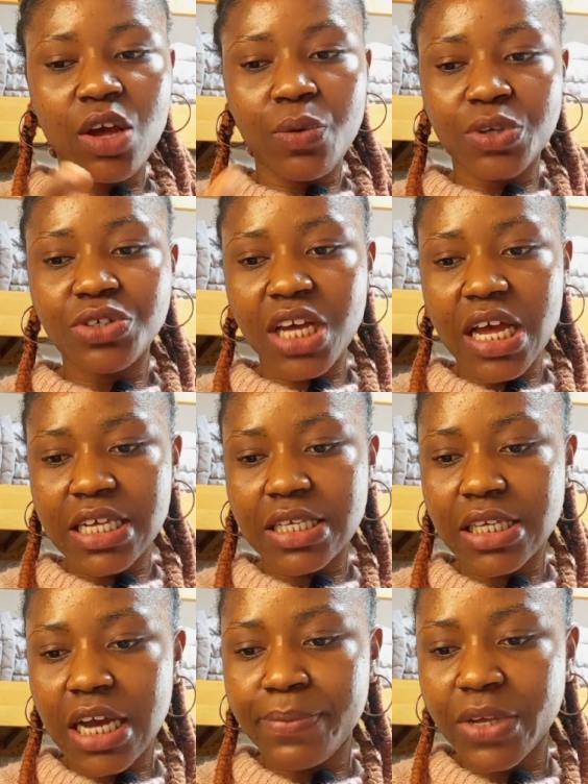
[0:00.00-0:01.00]
with regards
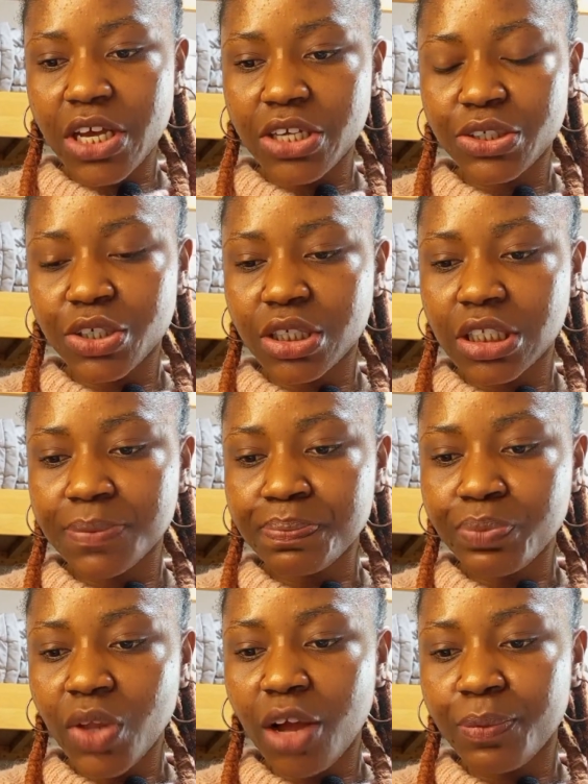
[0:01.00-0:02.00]
the application
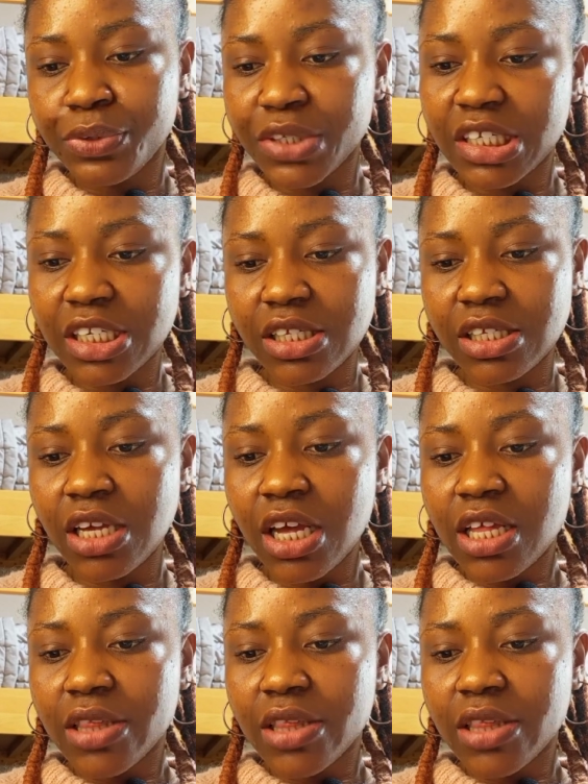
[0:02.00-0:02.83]
process.